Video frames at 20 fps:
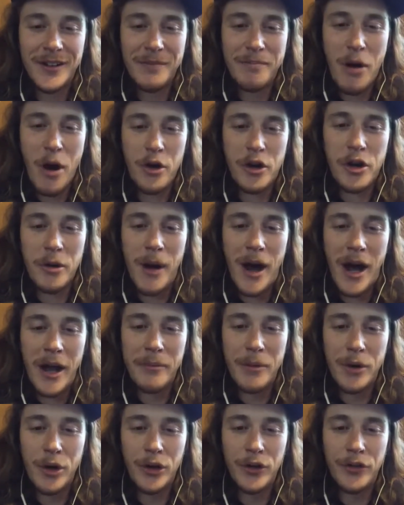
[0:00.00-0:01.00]
Pokemon
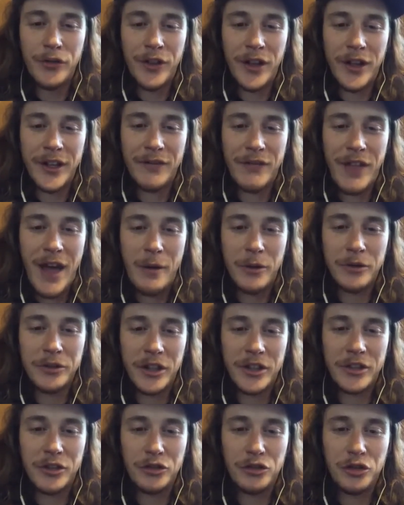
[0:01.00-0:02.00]
move. Like if that was
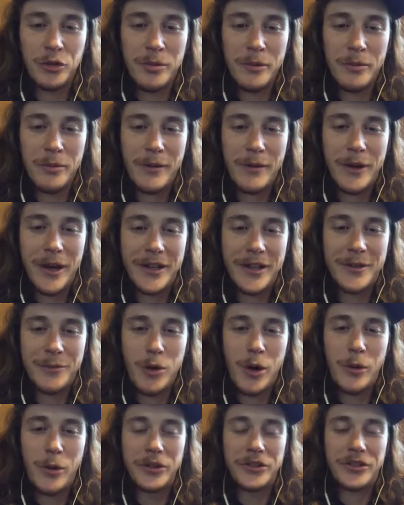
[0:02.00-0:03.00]
like the super. Like
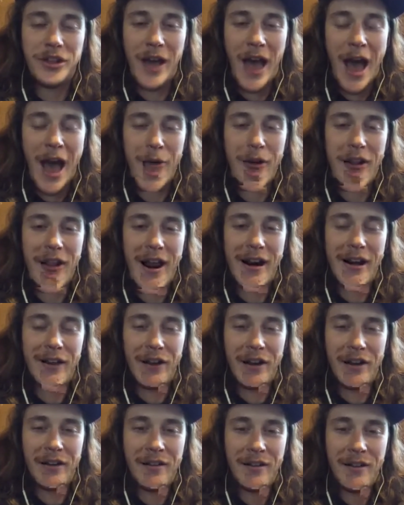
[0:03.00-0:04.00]
what was? How did that
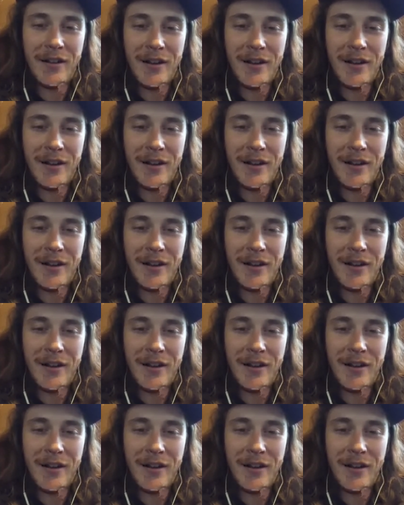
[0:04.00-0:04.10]
even?